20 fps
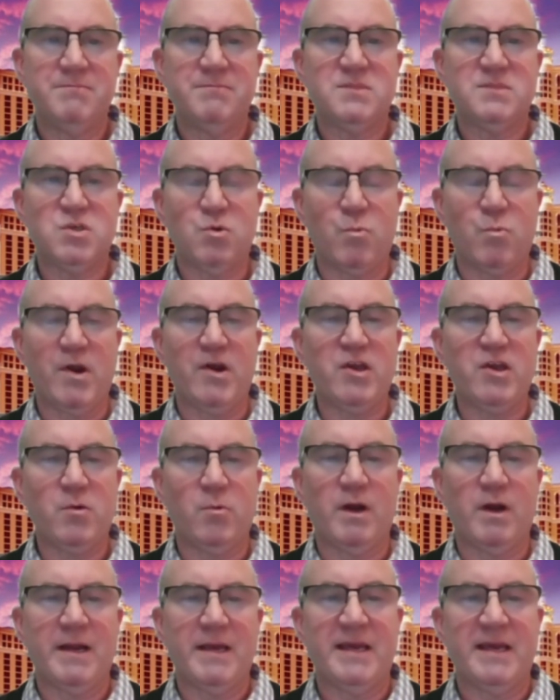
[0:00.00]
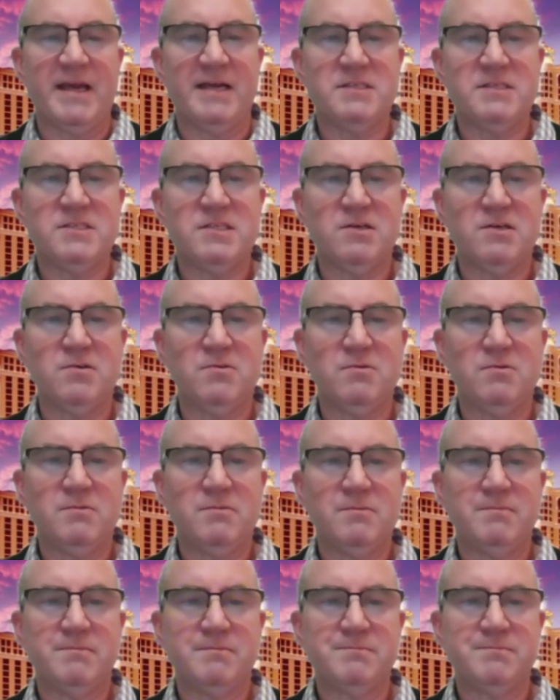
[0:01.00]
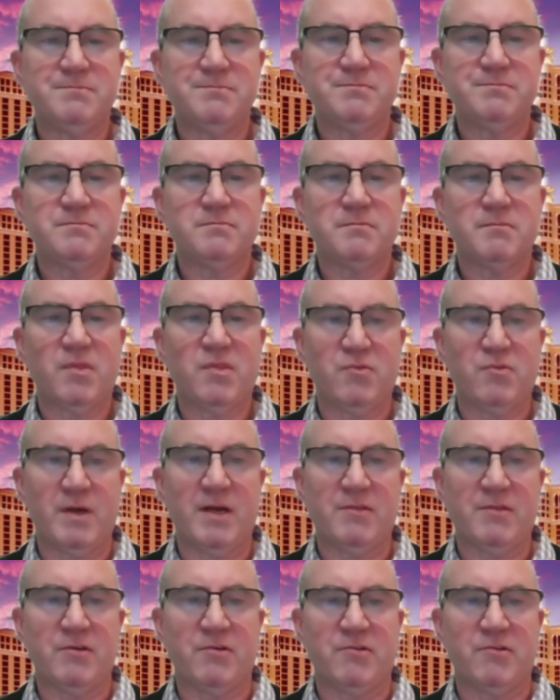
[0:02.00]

to where you want to get to throughout the